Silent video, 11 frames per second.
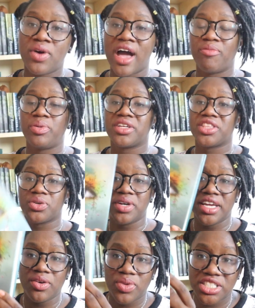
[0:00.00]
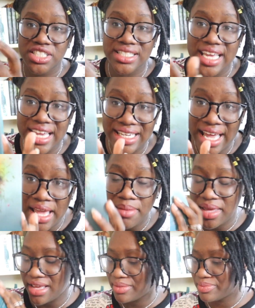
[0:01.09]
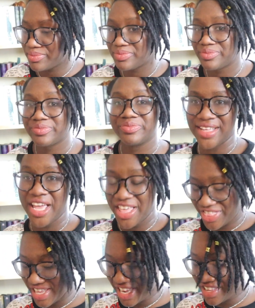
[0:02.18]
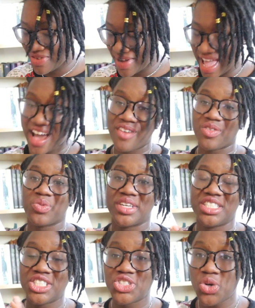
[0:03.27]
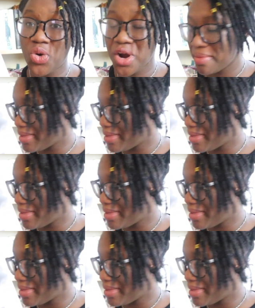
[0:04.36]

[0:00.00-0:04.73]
you have book 3, which is Ignite Me. Then you have Restore